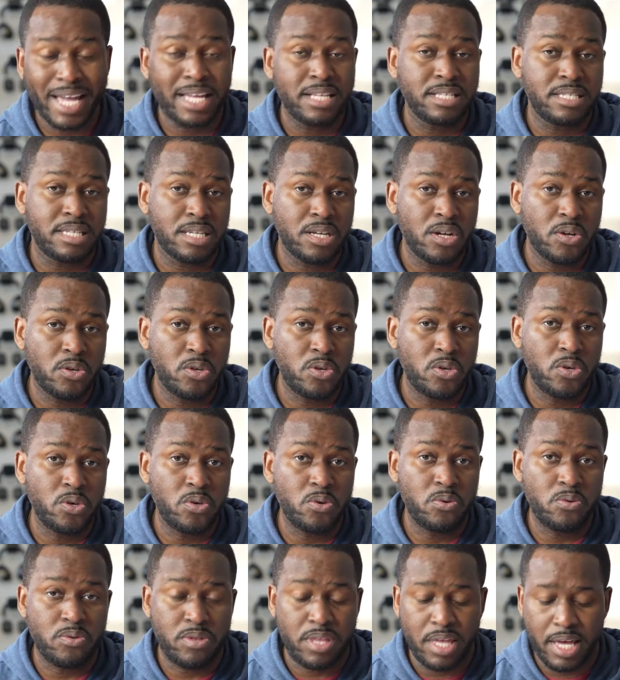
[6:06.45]
can tell
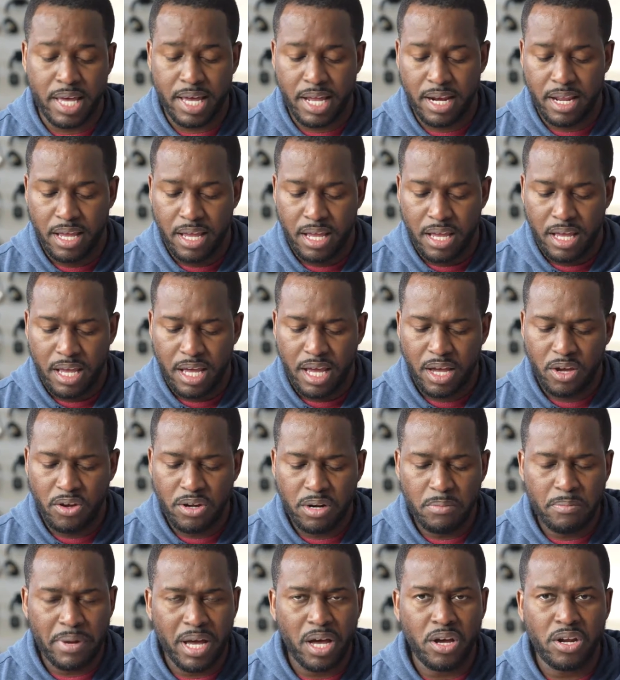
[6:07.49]
you that I got
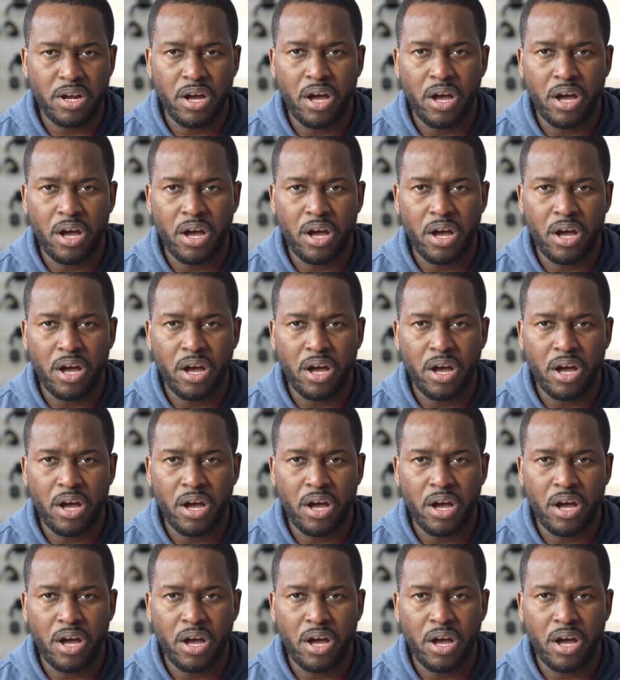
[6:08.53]
about